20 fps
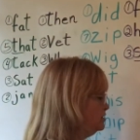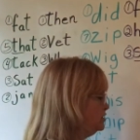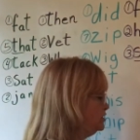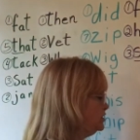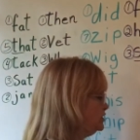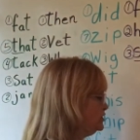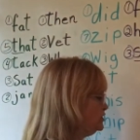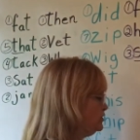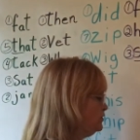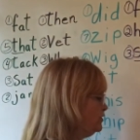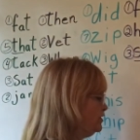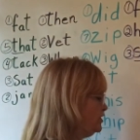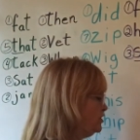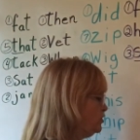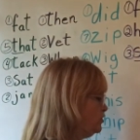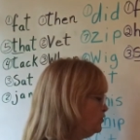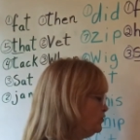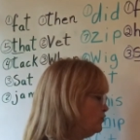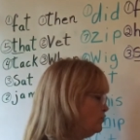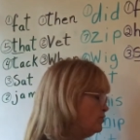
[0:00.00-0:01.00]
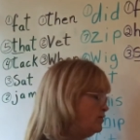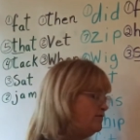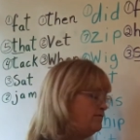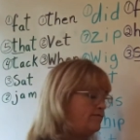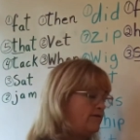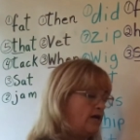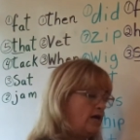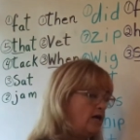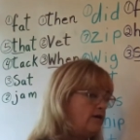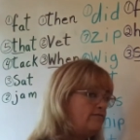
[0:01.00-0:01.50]
So we know
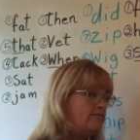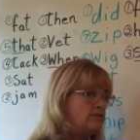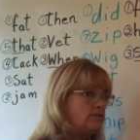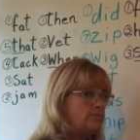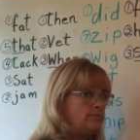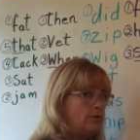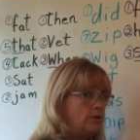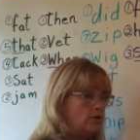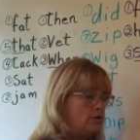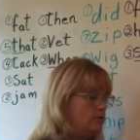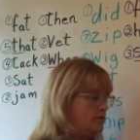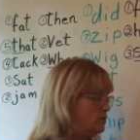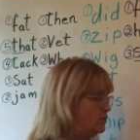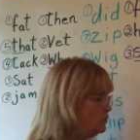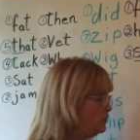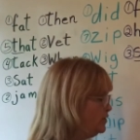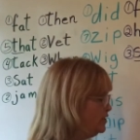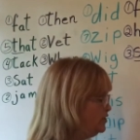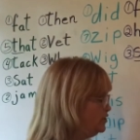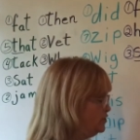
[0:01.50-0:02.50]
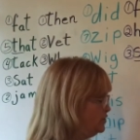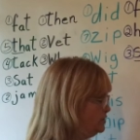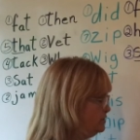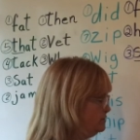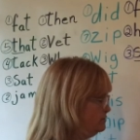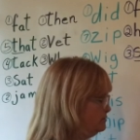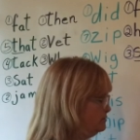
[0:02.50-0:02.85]
35 is a part of the equation.